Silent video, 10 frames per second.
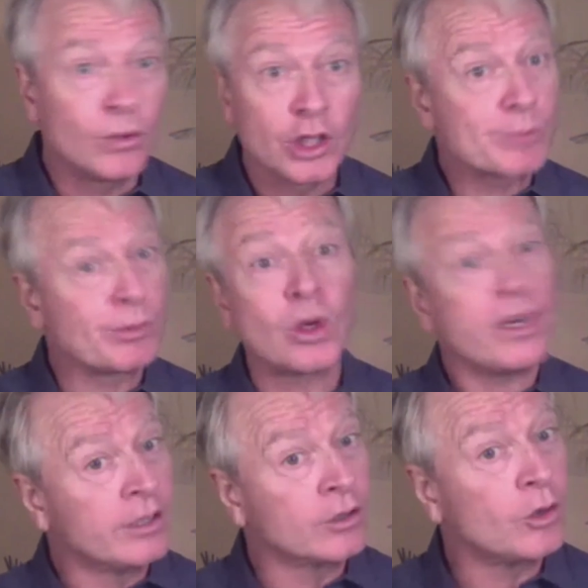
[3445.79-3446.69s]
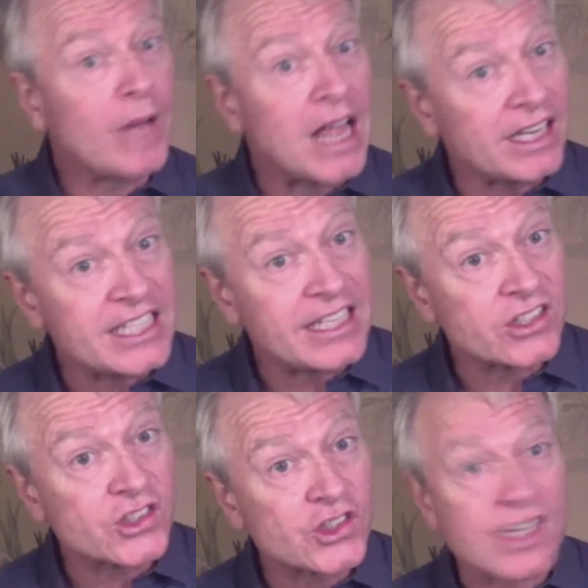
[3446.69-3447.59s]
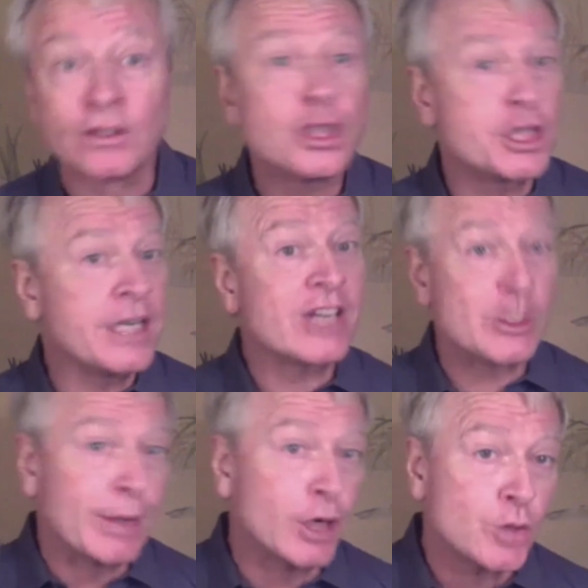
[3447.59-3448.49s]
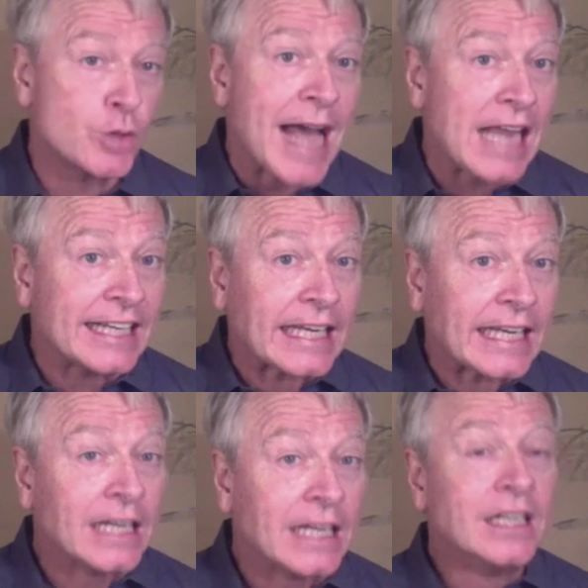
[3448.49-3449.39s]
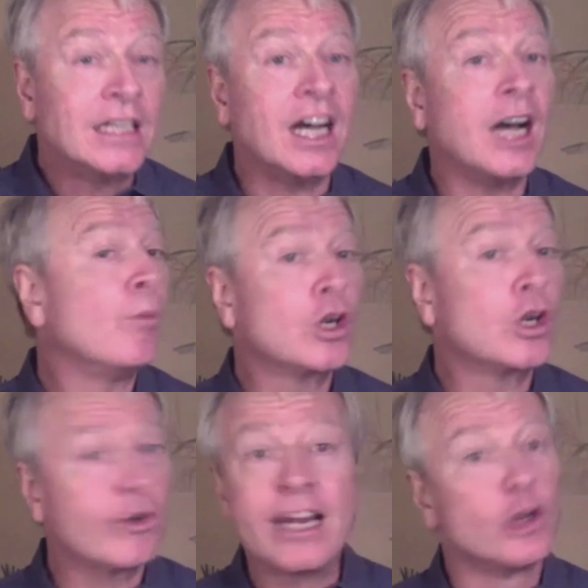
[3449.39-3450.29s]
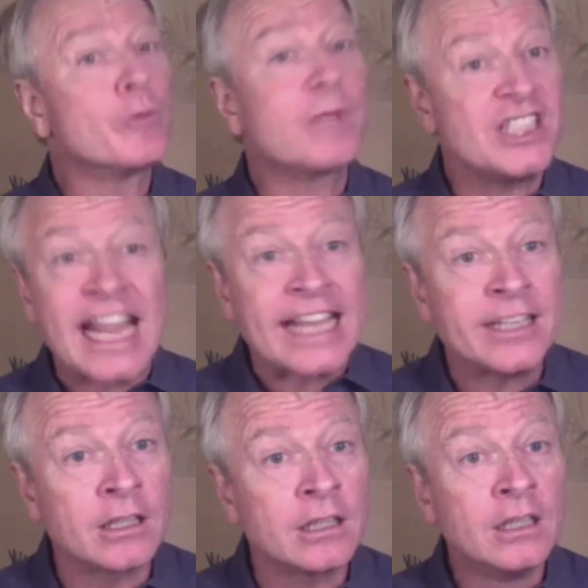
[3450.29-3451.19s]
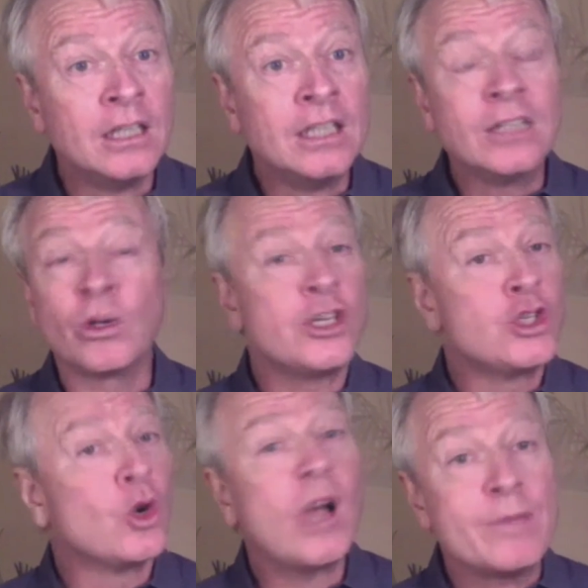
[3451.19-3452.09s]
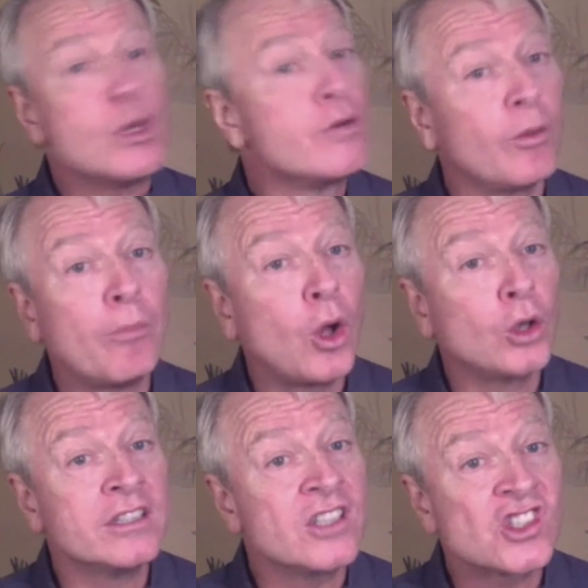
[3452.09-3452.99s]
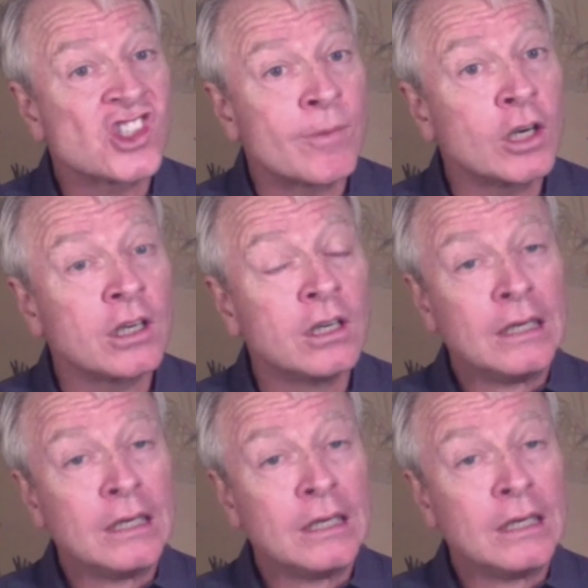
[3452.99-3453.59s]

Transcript: We'll explore integral politics, evolutionary spirituality. We'll create a group container. We'll enjoy beautiful Boulder in the summer.